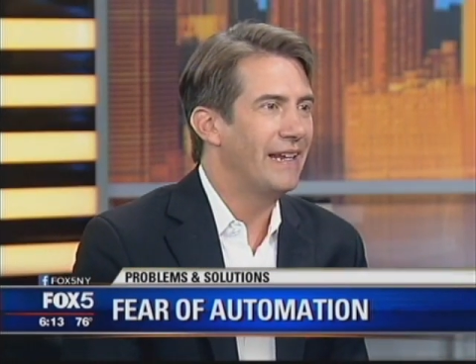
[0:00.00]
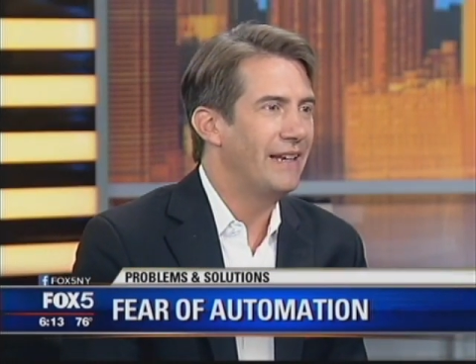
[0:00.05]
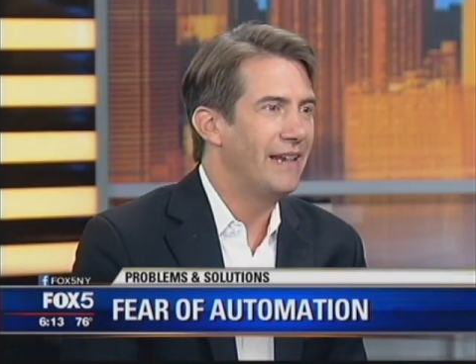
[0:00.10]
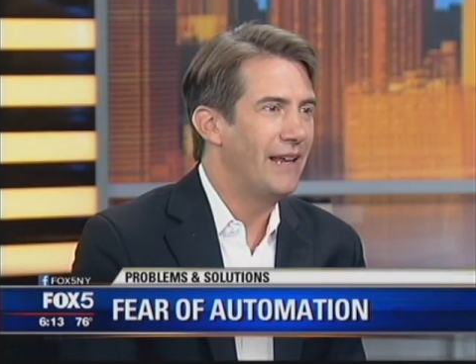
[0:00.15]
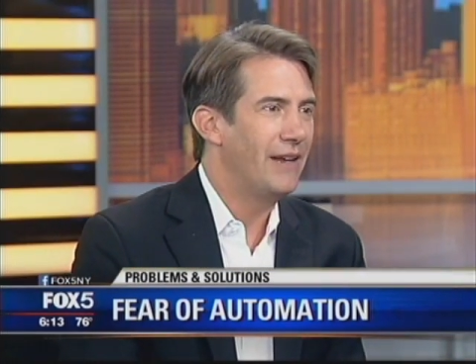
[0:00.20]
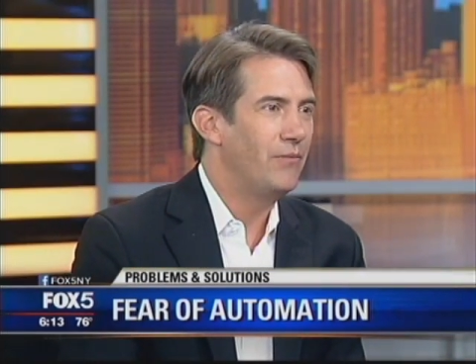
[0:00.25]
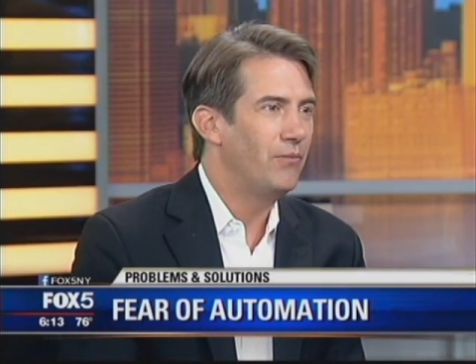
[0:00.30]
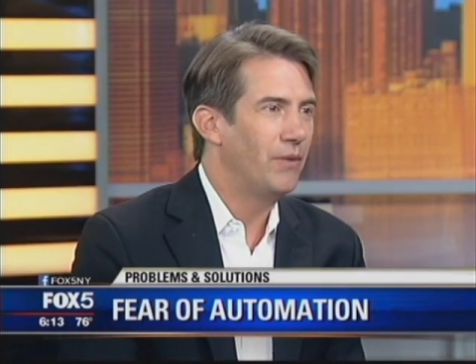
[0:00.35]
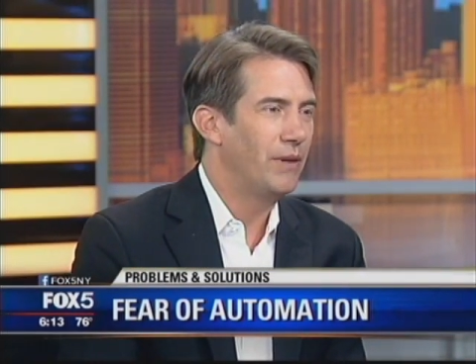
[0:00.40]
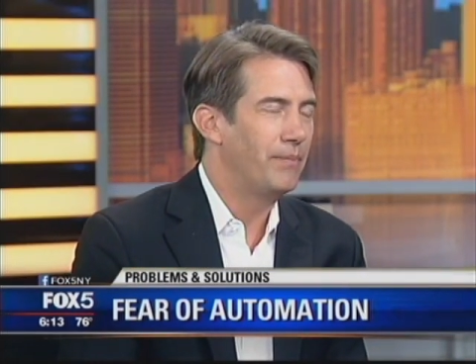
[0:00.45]

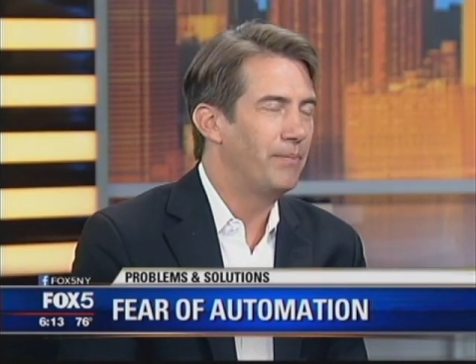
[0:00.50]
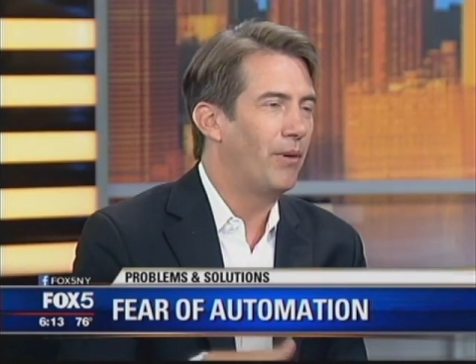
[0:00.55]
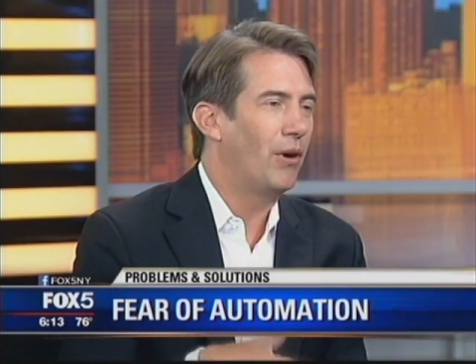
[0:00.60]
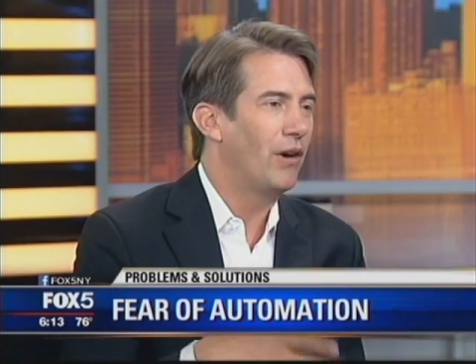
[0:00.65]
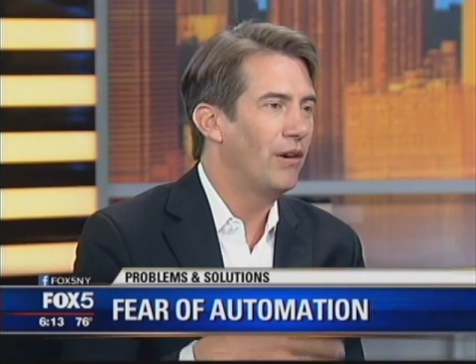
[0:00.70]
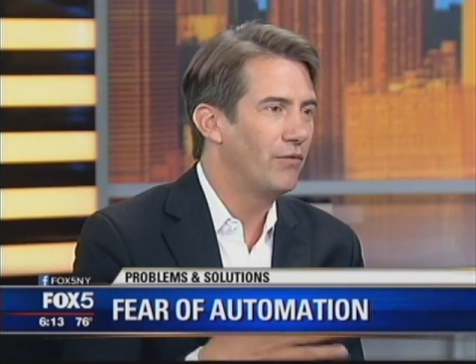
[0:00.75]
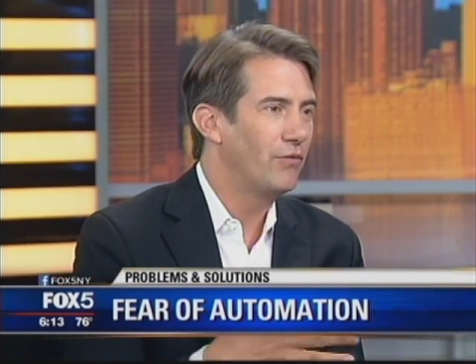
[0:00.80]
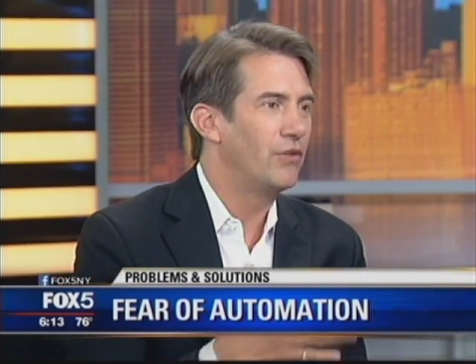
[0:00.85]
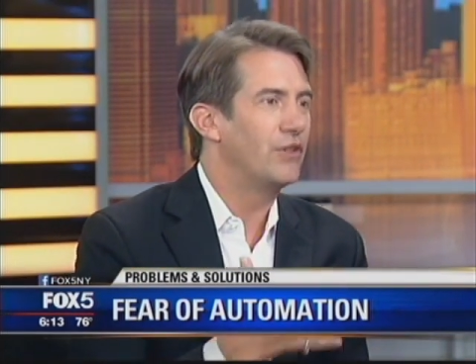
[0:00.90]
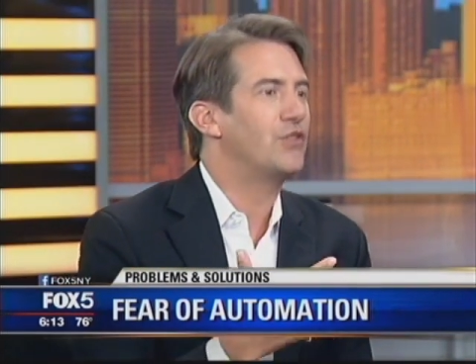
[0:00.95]
And
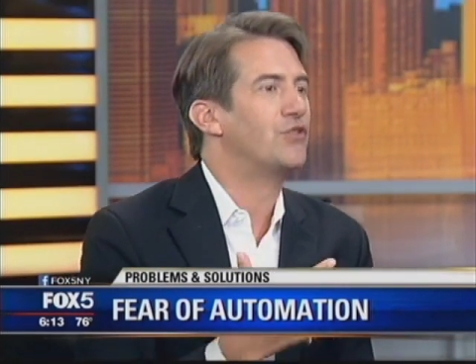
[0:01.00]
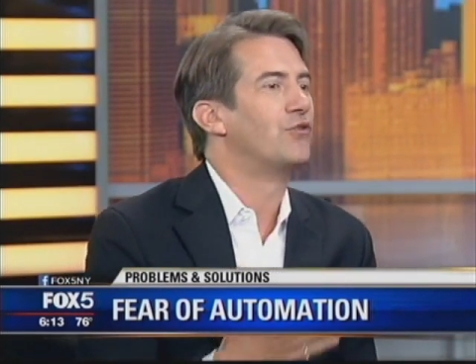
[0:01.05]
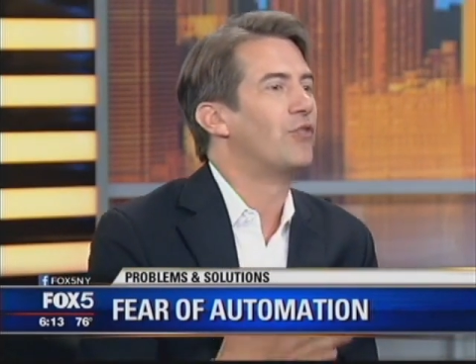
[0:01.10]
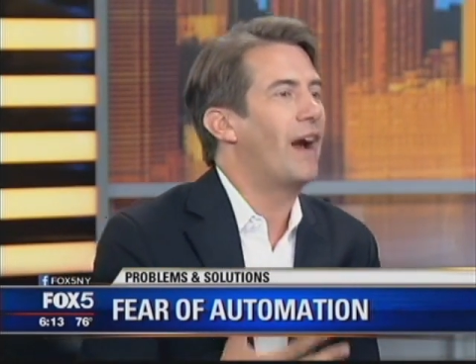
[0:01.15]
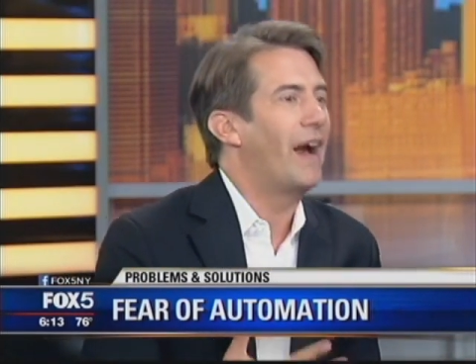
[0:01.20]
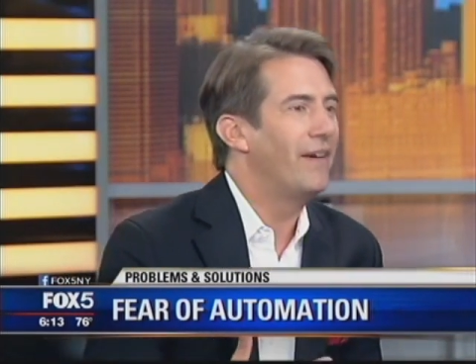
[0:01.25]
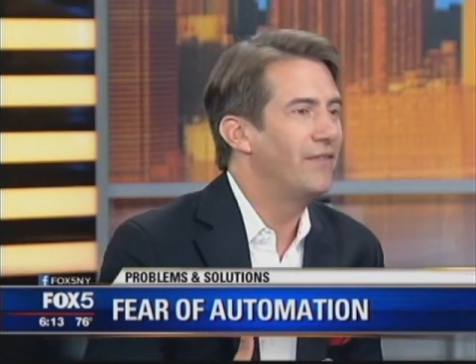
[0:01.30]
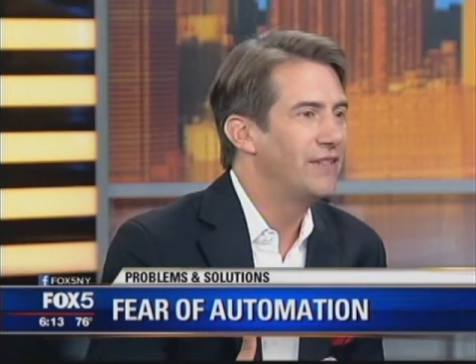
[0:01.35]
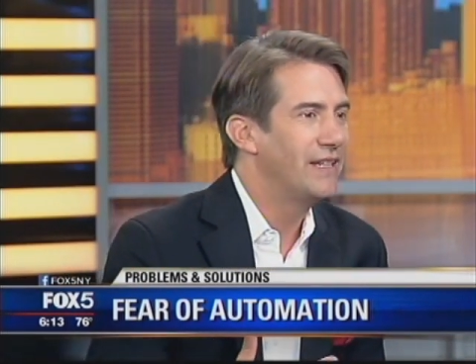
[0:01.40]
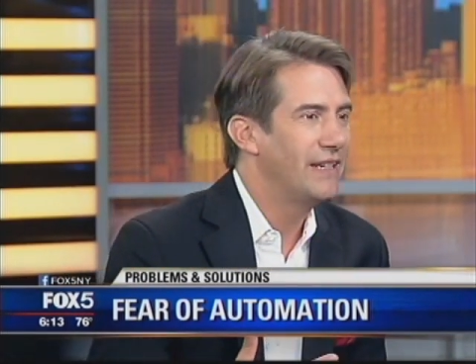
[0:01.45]
part of what
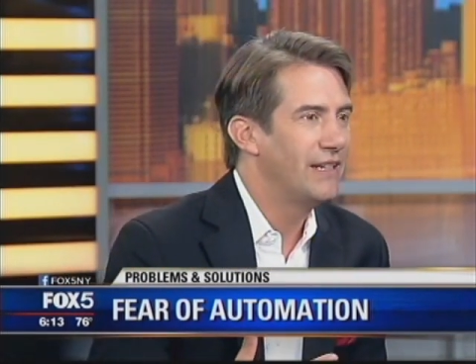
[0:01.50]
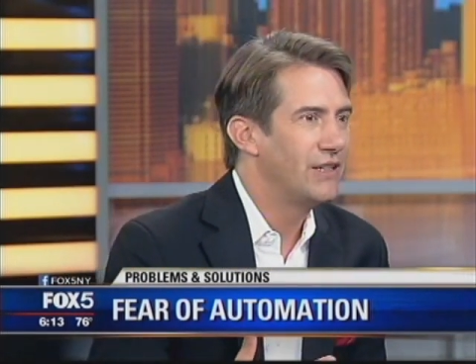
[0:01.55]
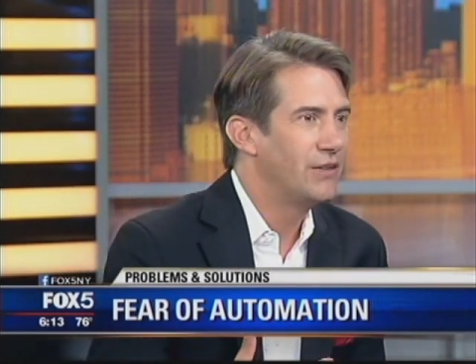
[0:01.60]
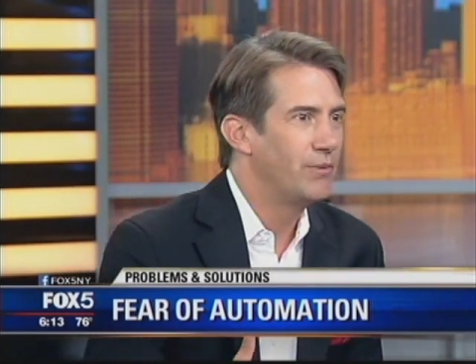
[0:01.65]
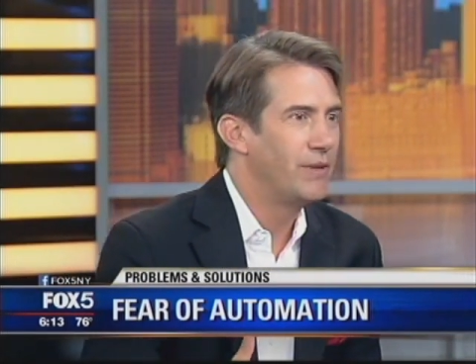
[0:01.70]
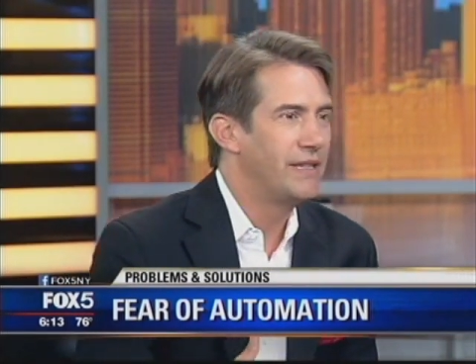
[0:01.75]
drives it is